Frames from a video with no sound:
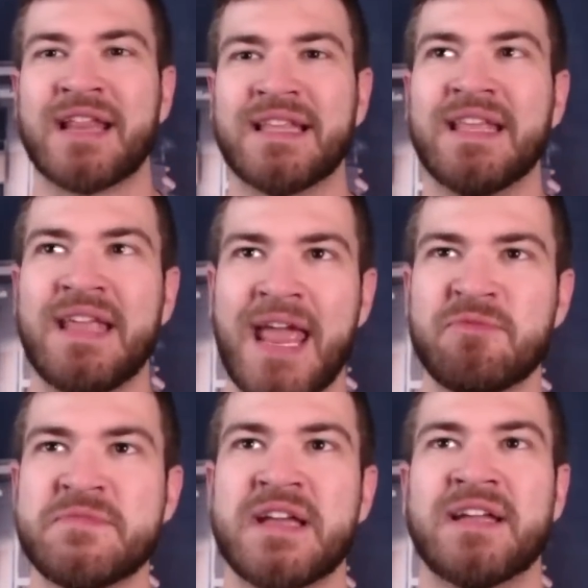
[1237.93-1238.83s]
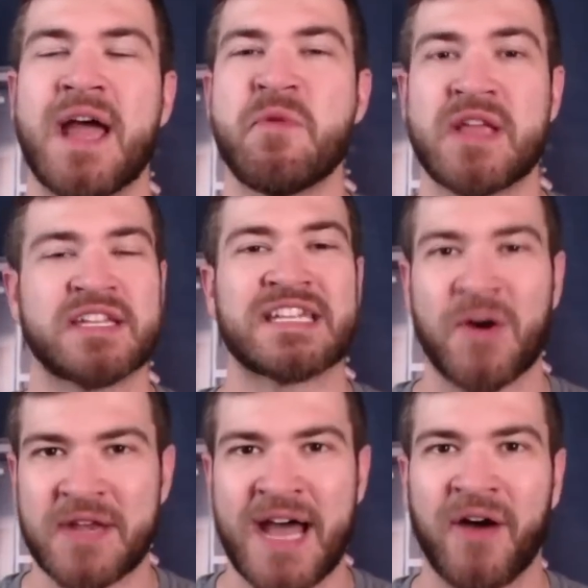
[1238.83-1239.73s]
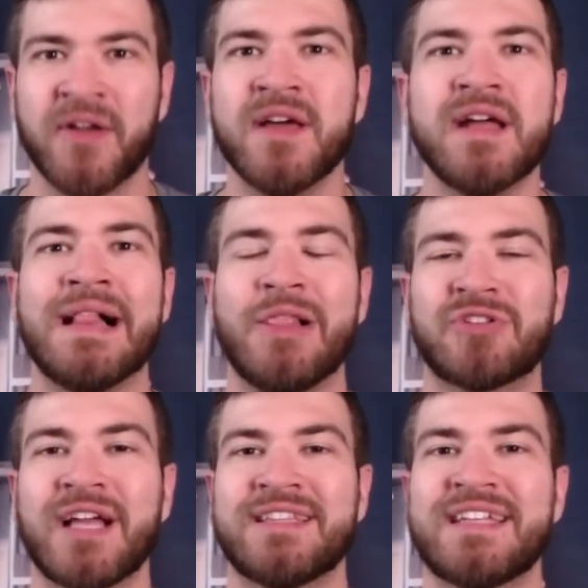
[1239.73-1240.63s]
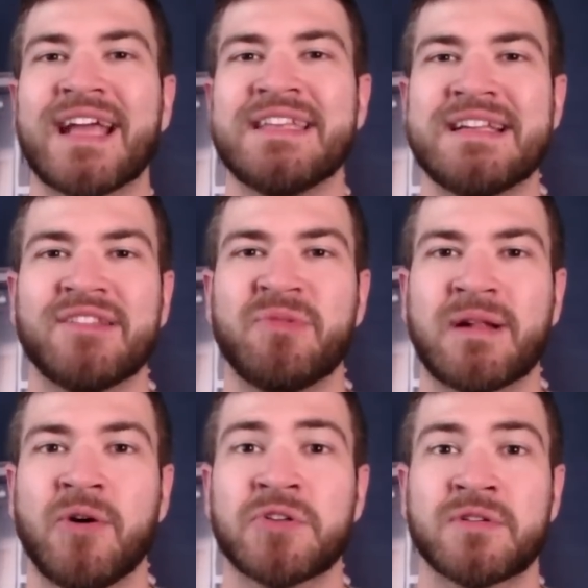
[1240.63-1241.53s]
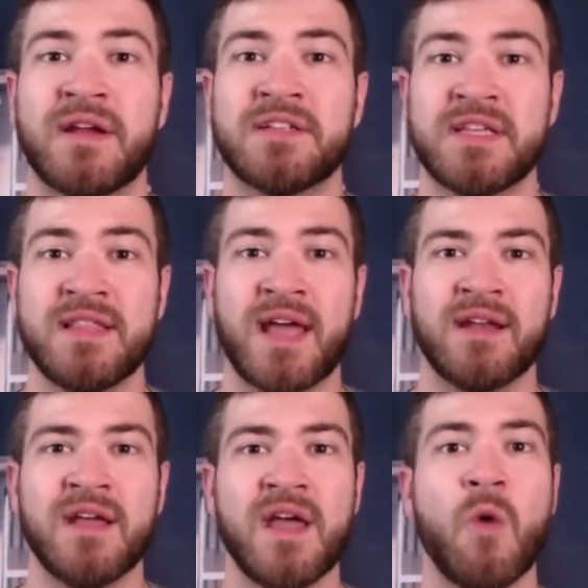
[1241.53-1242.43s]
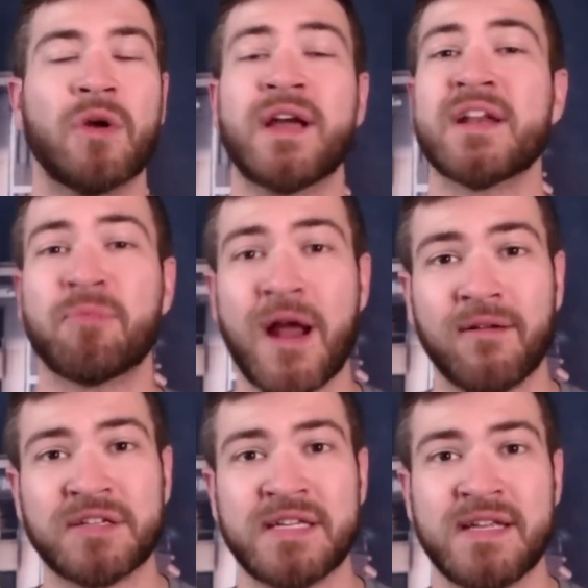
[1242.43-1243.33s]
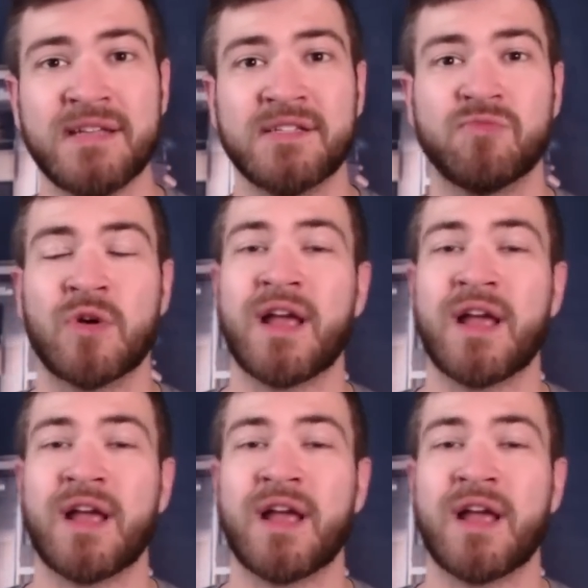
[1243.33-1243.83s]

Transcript: I think the game will be a time we can slow it down, look at the technique a little bit closer, and see then what kind of progress he is,